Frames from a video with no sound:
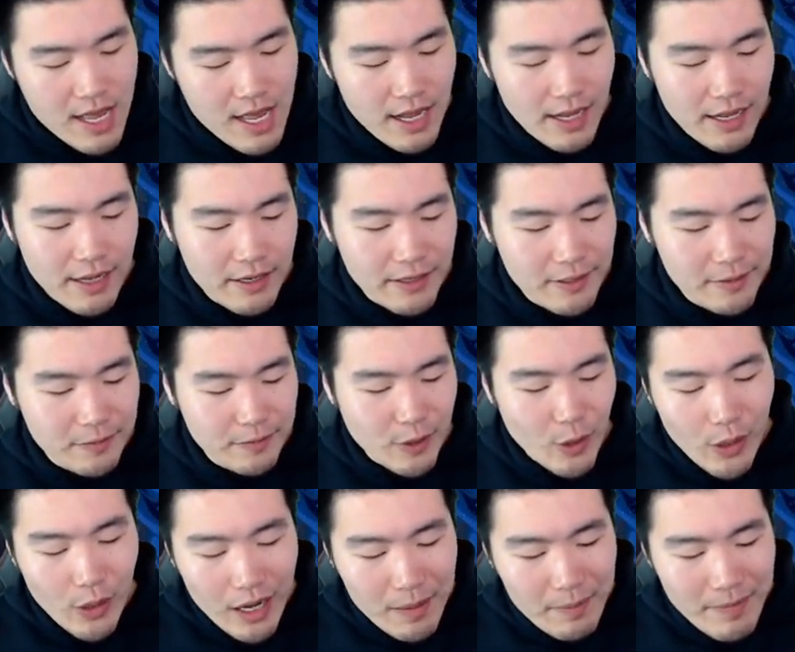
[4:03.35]
Um,
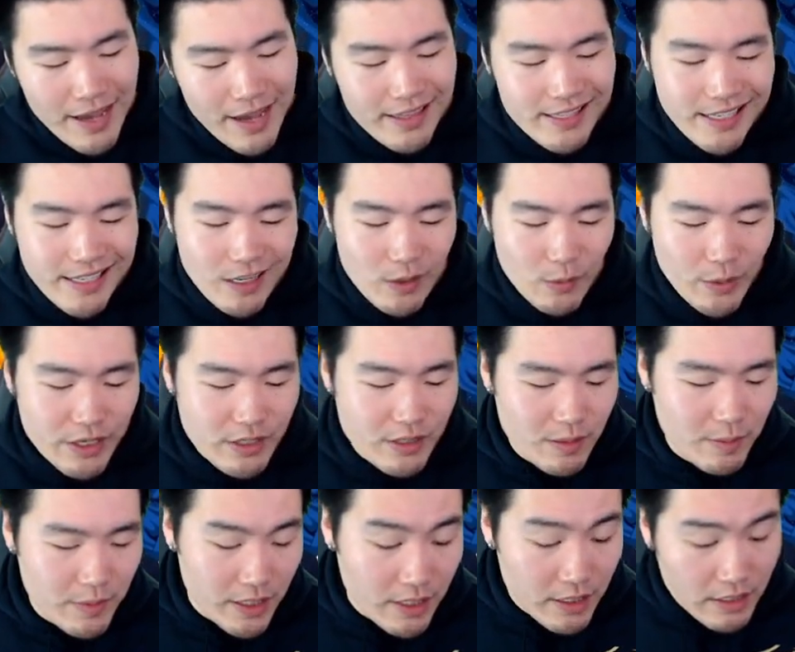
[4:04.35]
Dokkan math is kind of weird to
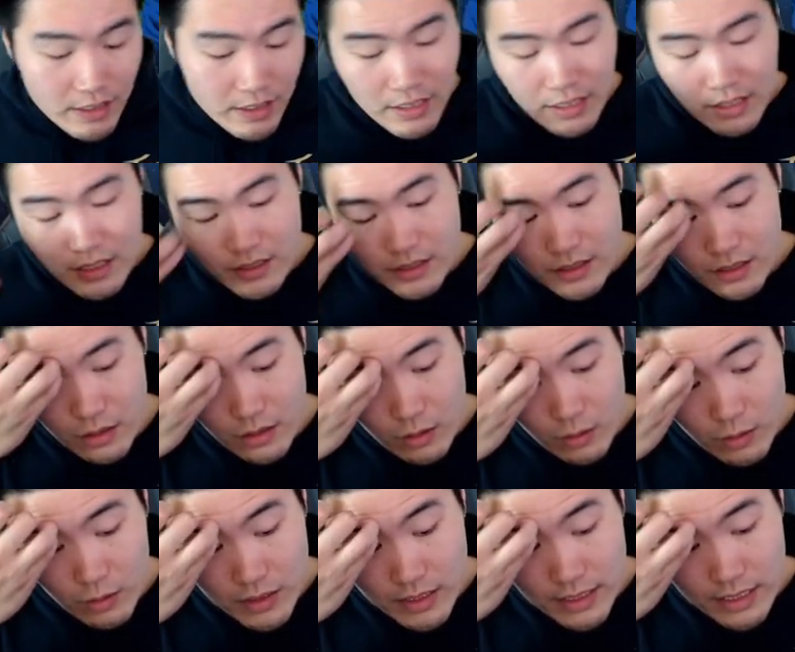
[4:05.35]
me,
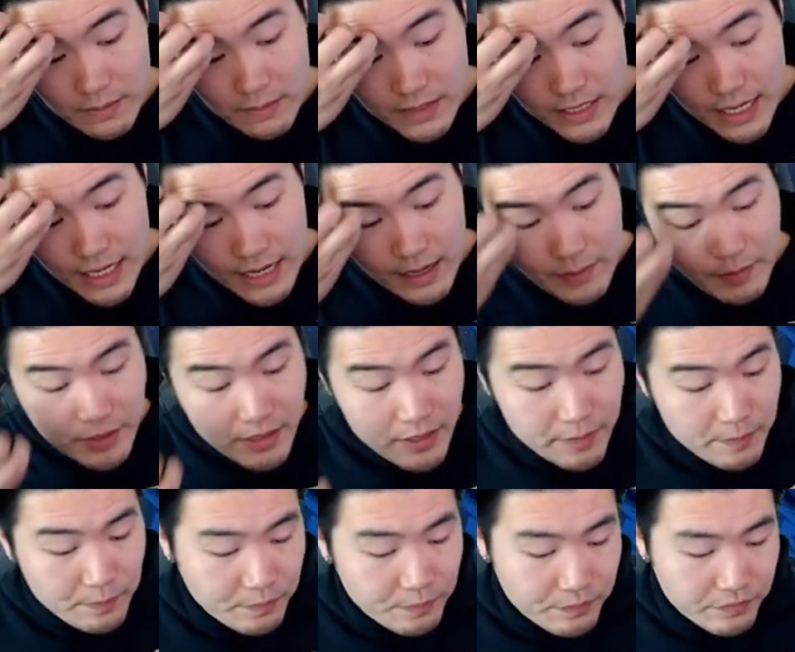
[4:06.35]
so sometimes
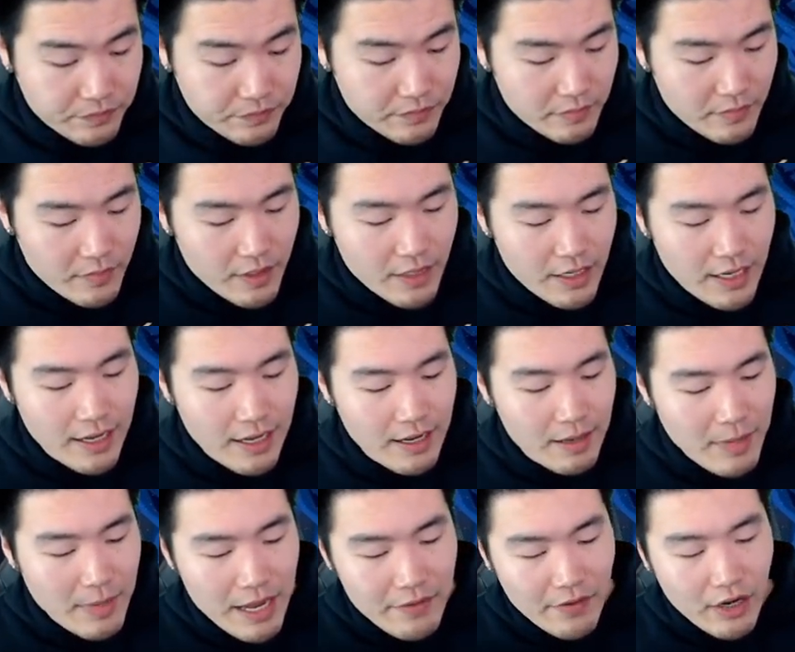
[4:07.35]
um,
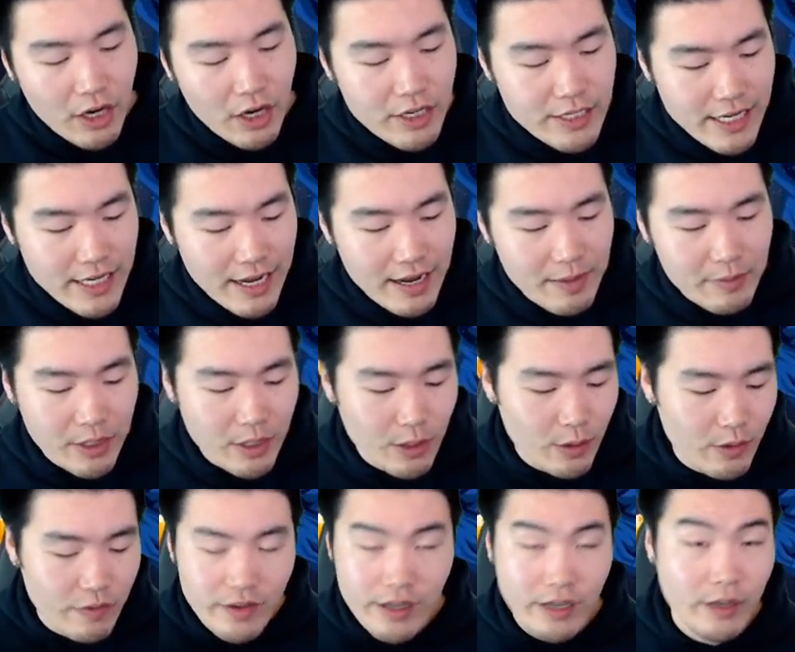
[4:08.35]
I have a hard time, you know,
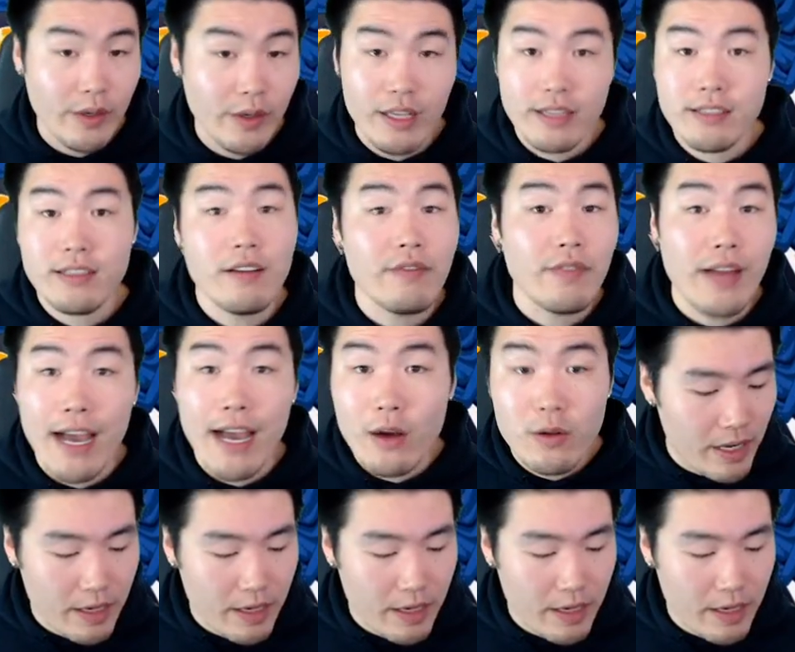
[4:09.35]
figuring this stuff out.